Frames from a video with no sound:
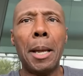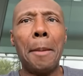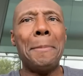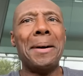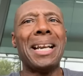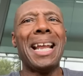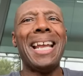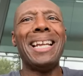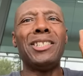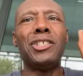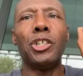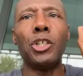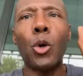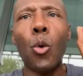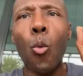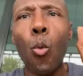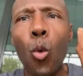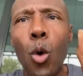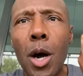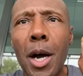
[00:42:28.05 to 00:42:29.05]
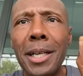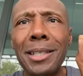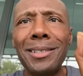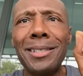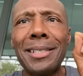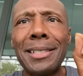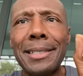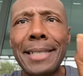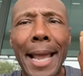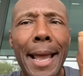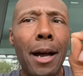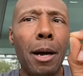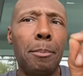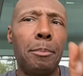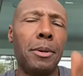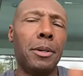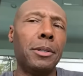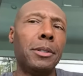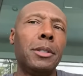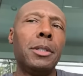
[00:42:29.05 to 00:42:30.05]
But I ain't took one step
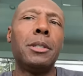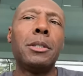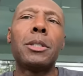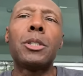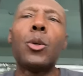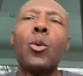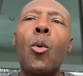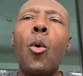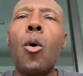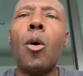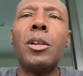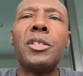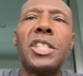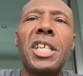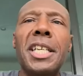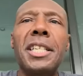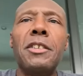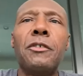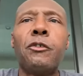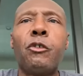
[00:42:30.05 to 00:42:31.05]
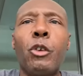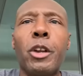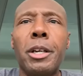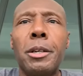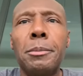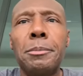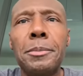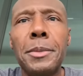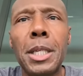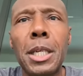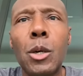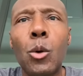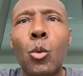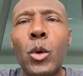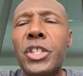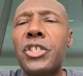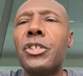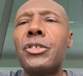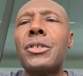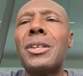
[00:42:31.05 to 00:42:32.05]
towards getting the freedom,
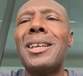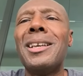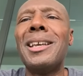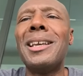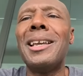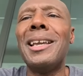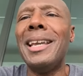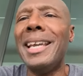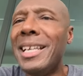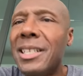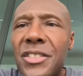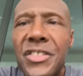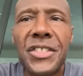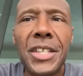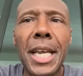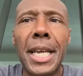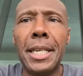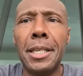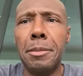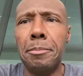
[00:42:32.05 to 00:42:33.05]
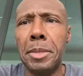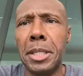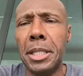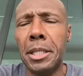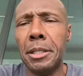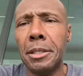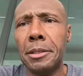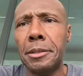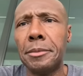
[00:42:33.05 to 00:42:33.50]
which is insane to me.